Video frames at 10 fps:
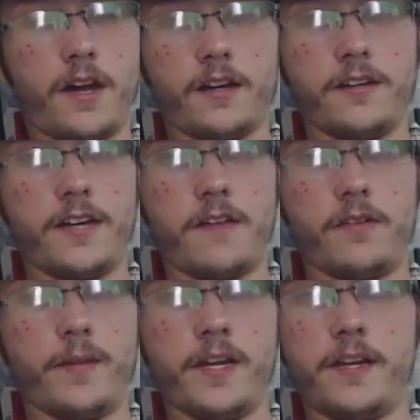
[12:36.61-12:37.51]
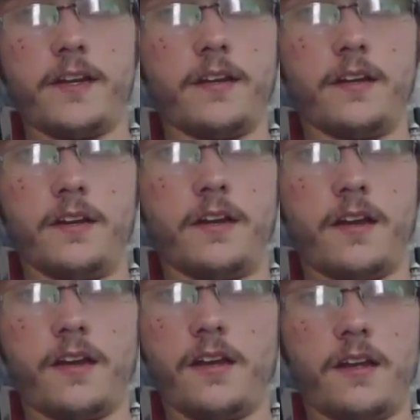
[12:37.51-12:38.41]
I could never be
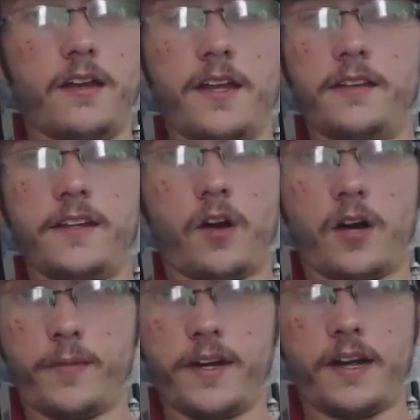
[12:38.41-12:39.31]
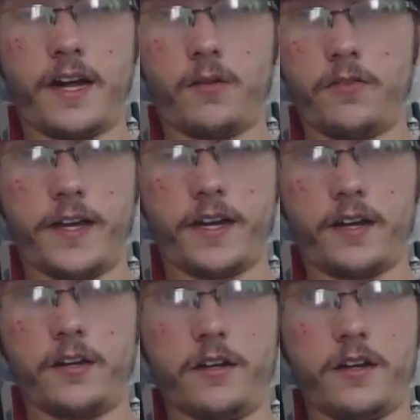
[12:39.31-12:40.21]
in the army. I don't think
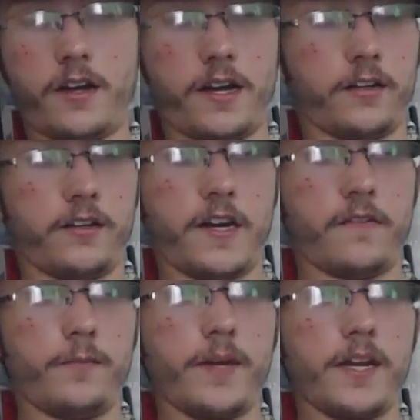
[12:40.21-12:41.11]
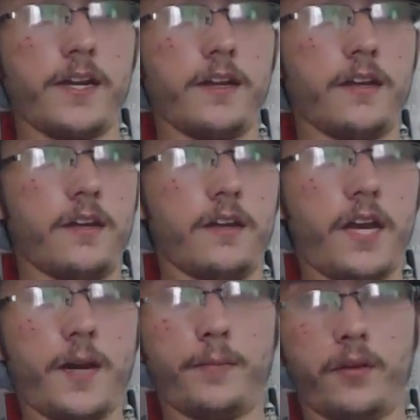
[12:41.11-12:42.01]
I could. I could never be
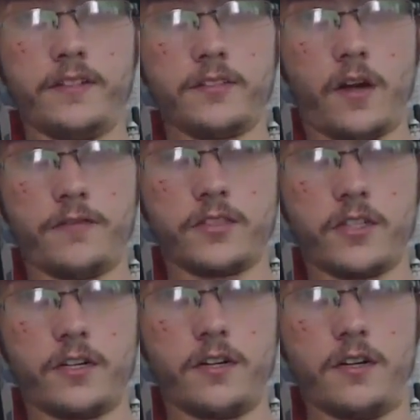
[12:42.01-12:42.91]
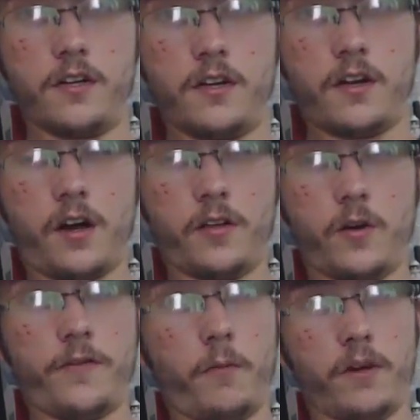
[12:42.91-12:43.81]
a police officer.
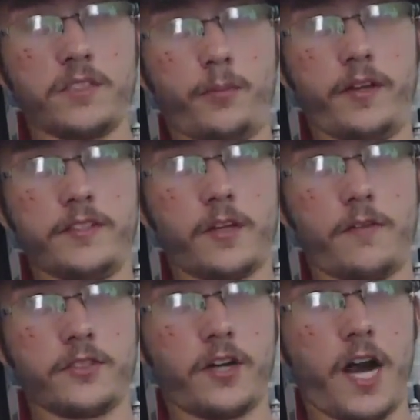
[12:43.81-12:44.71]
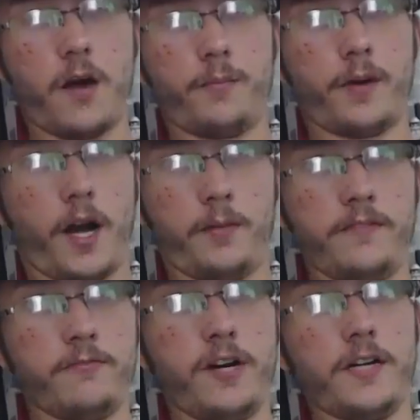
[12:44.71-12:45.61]
Although if I was a police officer, I would
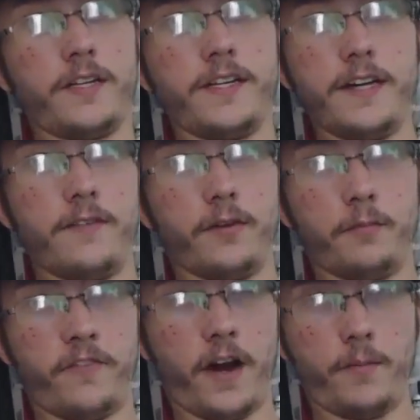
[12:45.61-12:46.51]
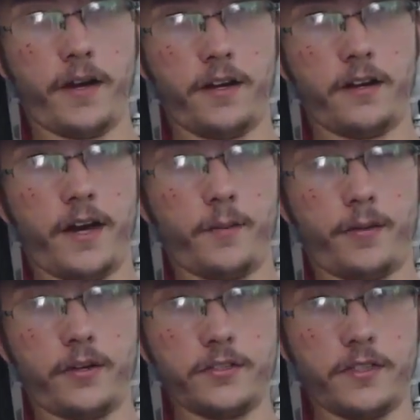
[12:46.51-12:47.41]
probably rarely ever fire my gun at a
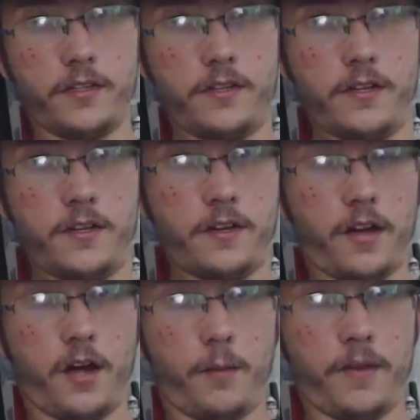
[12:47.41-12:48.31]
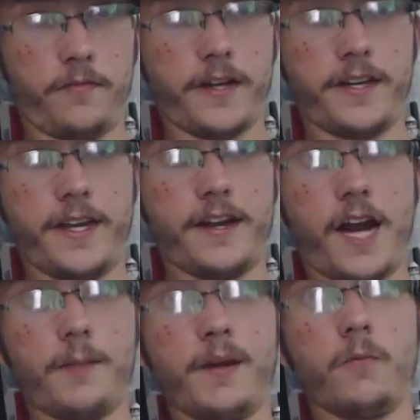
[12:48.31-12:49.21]
person. Um, if I did,
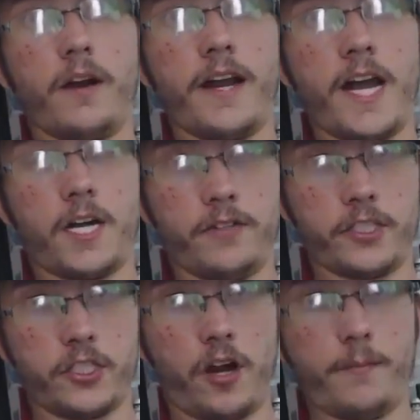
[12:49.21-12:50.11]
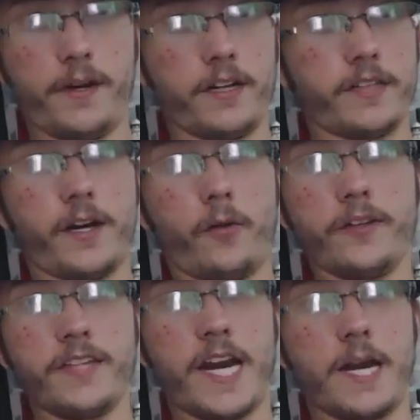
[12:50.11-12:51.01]
I'd be one heck of a shot because I'd
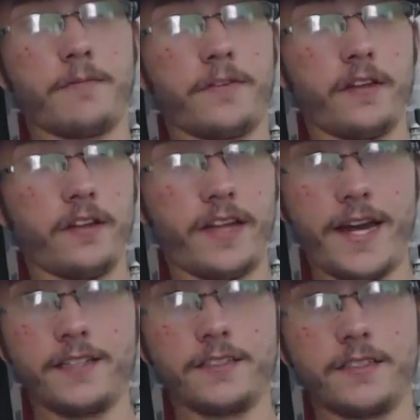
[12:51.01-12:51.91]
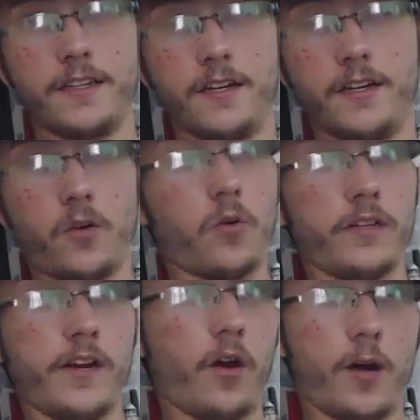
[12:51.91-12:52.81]
always aim for the legs
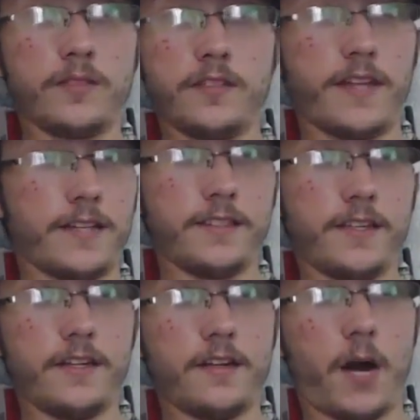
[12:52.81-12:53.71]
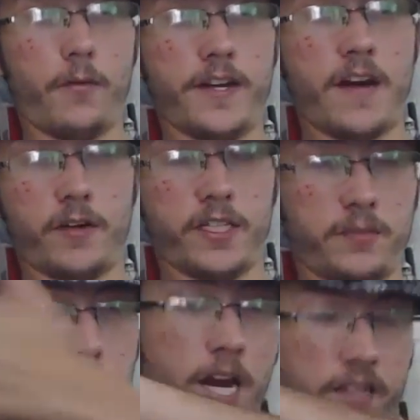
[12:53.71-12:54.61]
or the arms, and that's it. I would never
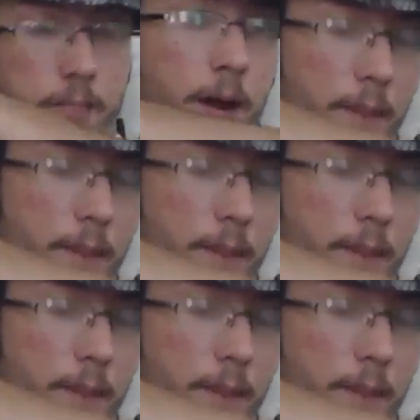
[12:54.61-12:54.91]
just blindly